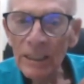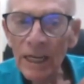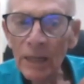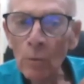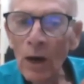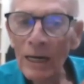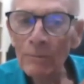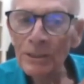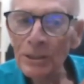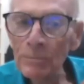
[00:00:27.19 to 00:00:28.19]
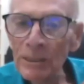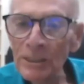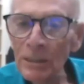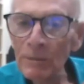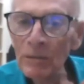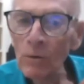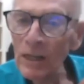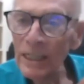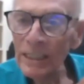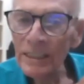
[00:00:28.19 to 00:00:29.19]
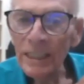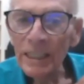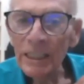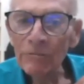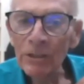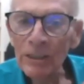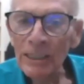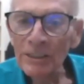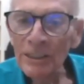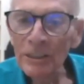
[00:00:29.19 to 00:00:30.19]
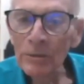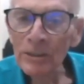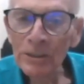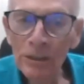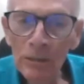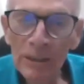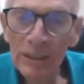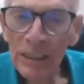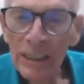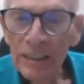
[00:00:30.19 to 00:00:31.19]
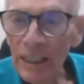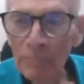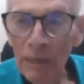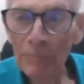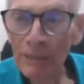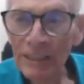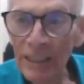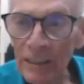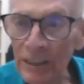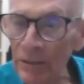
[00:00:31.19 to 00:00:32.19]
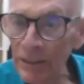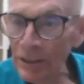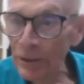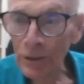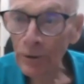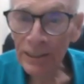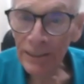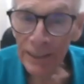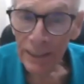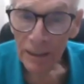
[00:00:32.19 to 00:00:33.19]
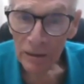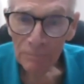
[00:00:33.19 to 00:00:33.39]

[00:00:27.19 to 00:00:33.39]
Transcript: and why would you be sipping wine if you're listening to a sermon that might be telling you that you're going to hell?